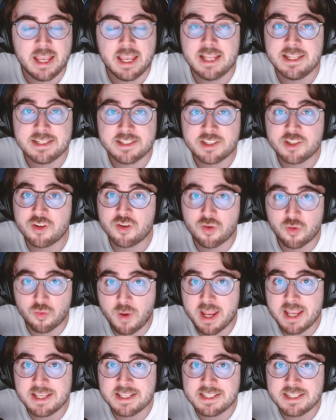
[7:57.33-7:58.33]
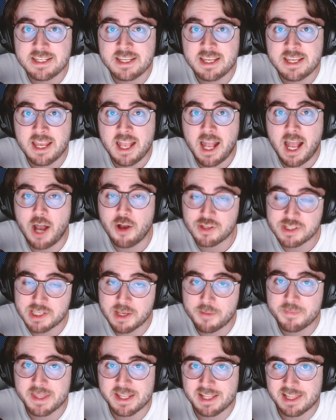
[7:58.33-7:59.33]
It is crazy how
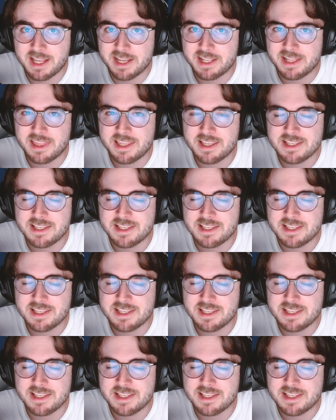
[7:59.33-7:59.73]
something like